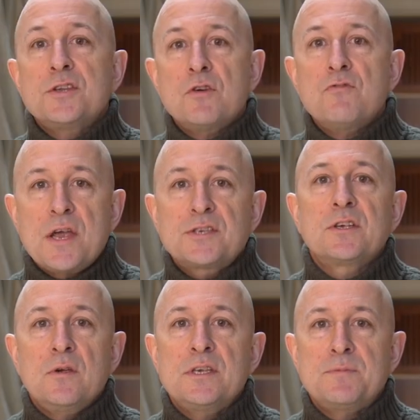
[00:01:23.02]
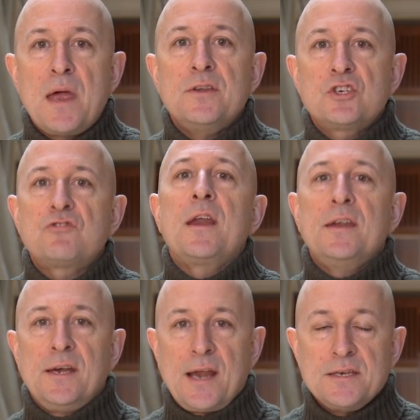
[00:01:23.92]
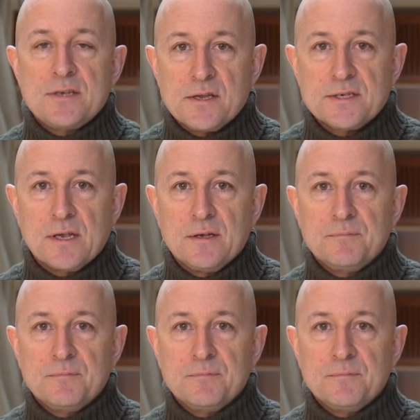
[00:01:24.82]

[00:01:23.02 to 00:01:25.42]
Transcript: to rescue his men stranded in Antarctica.